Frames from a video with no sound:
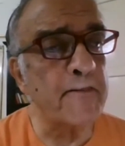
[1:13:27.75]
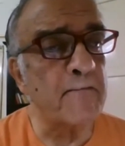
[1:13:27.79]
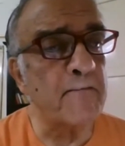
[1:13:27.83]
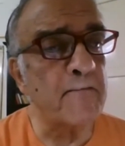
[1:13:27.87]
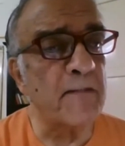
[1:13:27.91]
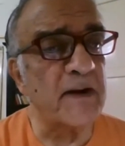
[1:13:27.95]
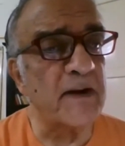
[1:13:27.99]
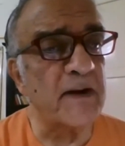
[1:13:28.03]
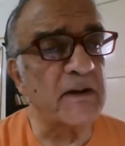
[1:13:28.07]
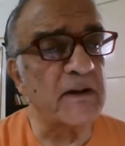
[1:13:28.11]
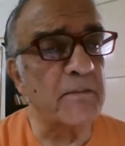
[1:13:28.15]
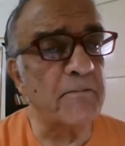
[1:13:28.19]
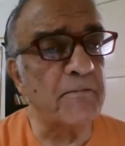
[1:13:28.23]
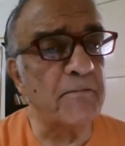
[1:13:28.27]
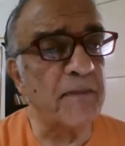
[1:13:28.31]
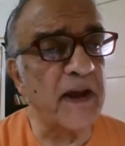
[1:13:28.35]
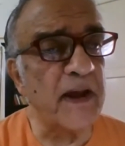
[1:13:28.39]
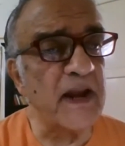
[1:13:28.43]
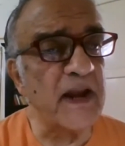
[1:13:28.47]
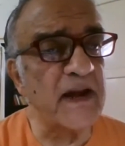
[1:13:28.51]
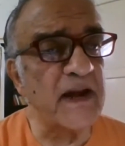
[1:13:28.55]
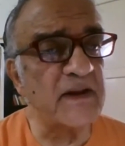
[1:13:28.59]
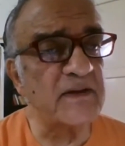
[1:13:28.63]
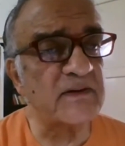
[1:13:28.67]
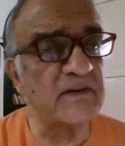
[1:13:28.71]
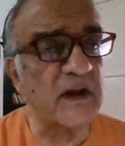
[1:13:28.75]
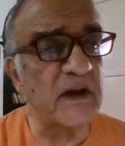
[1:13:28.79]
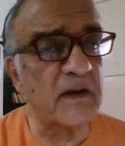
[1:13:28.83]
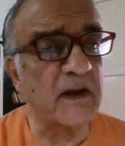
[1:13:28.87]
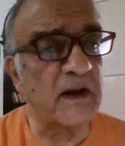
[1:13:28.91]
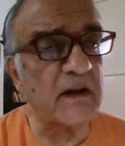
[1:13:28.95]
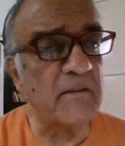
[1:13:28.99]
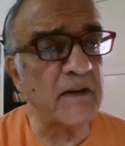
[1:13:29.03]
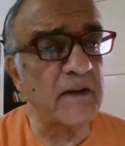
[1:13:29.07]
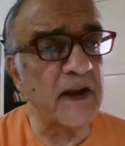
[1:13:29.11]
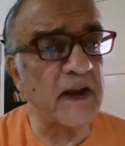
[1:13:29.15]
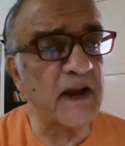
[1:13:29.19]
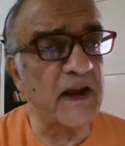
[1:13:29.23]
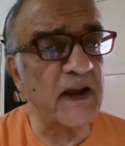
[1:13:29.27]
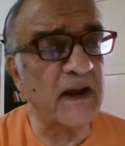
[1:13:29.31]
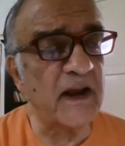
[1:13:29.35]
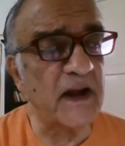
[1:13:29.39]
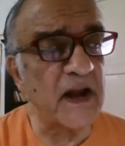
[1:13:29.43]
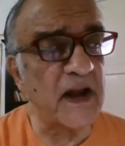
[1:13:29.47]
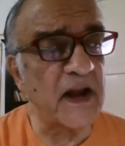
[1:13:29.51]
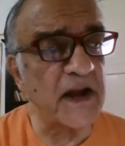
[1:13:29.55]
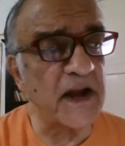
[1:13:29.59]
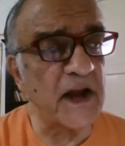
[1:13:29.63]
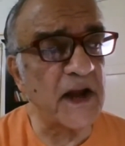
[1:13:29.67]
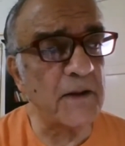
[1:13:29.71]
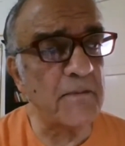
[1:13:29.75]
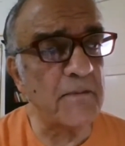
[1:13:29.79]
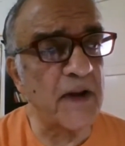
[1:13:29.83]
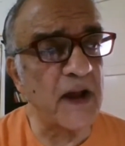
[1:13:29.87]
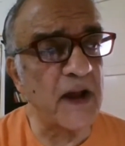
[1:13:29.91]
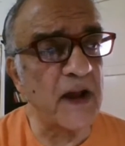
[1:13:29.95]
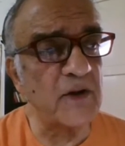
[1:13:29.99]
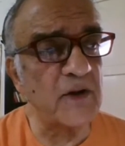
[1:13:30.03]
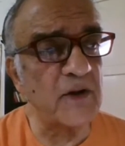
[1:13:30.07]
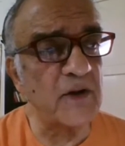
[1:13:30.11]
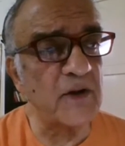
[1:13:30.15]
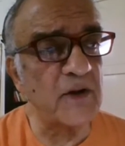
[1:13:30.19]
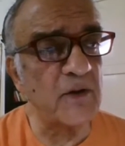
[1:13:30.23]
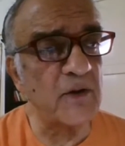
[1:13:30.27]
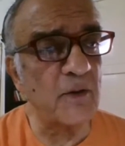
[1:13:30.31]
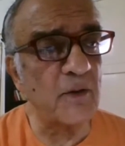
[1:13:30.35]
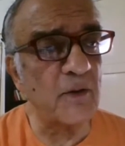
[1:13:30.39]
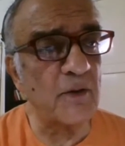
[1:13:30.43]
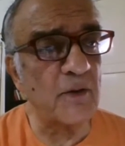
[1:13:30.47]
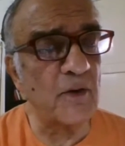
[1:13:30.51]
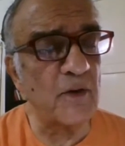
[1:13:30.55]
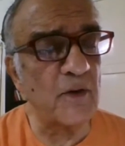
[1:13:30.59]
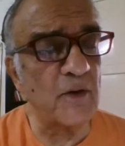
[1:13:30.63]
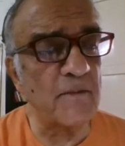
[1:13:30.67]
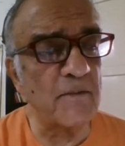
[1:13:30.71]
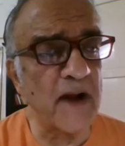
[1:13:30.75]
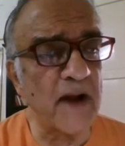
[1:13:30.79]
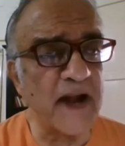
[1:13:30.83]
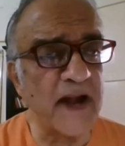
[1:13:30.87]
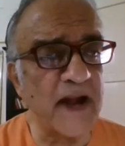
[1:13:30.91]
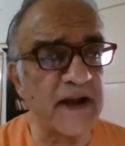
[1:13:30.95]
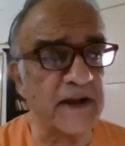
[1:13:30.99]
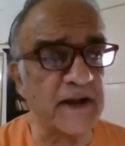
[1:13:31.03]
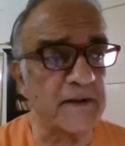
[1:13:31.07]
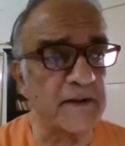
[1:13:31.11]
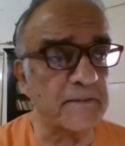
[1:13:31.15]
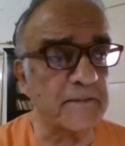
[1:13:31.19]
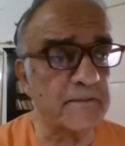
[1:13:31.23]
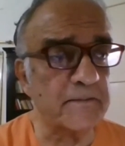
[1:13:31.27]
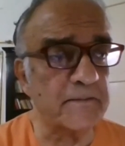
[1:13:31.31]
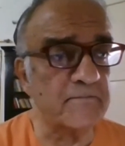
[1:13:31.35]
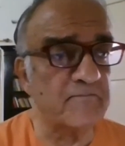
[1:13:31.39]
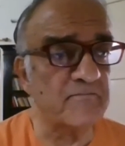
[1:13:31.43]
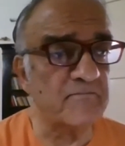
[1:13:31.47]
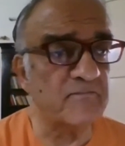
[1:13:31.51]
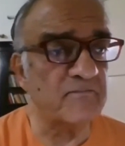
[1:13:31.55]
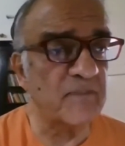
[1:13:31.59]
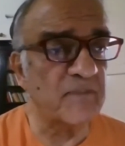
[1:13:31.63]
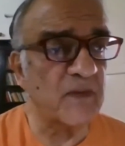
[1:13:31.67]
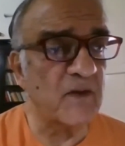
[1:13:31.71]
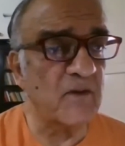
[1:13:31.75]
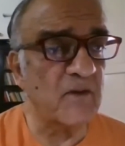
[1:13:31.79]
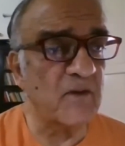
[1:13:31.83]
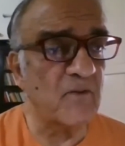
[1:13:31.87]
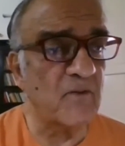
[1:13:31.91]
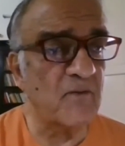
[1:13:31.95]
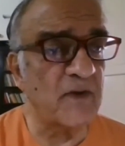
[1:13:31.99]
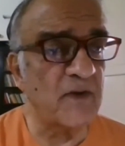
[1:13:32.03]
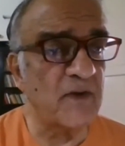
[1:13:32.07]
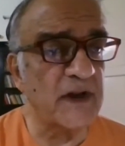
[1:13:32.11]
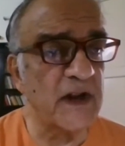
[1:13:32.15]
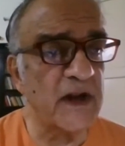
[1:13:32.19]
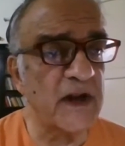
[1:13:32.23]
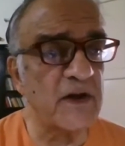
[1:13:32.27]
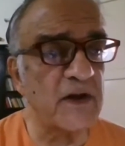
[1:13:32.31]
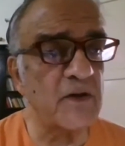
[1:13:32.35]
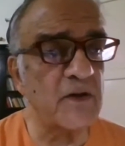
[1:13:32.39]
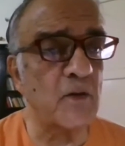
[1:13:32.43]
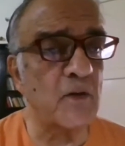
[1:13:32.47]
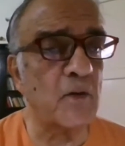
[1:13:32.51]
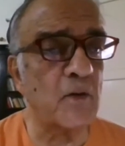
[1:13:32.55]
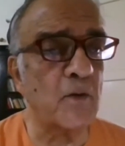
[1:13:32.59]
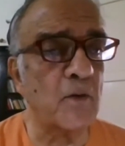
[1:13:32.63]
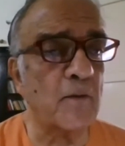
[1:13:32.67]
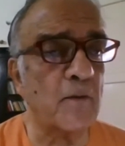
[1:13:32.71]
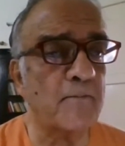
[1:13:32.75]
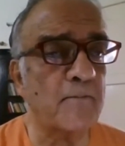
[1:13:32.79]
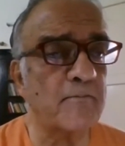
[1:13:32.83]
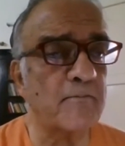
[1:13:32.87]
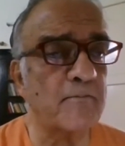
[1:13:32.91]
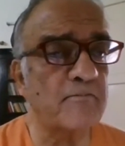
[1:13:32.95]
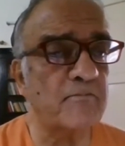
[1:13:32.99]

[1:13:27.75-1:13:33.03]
but the pain is being created by your own mind within you.